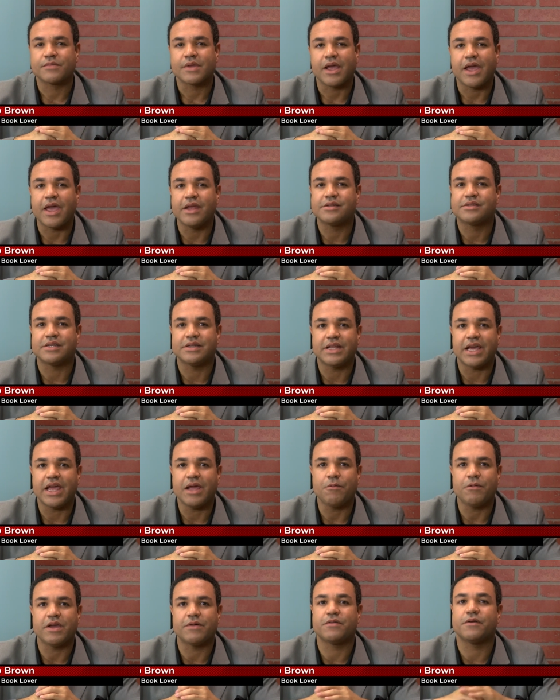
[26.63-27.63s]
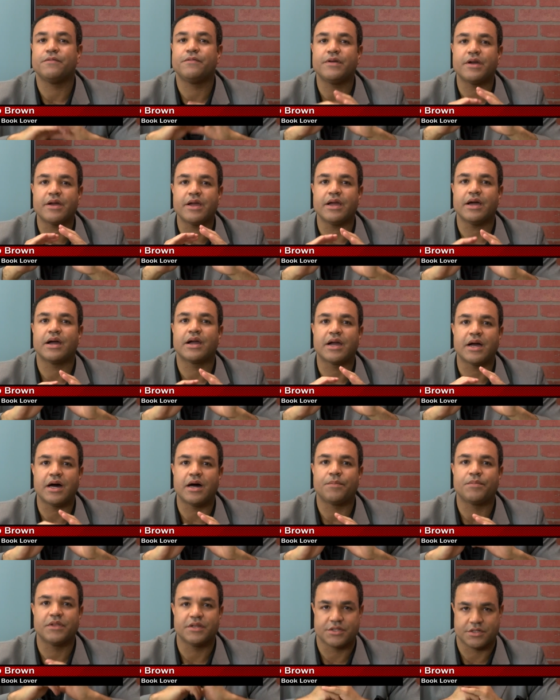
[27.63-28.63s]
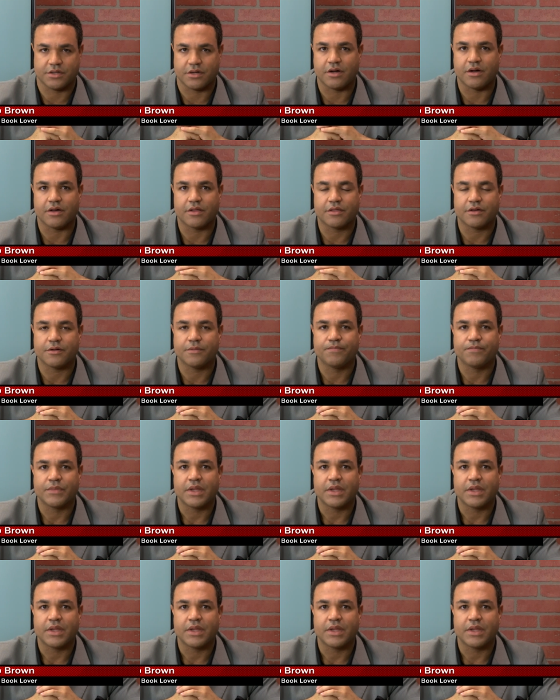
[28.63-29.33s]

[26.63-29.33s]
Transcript: and today we have a very accomplished author.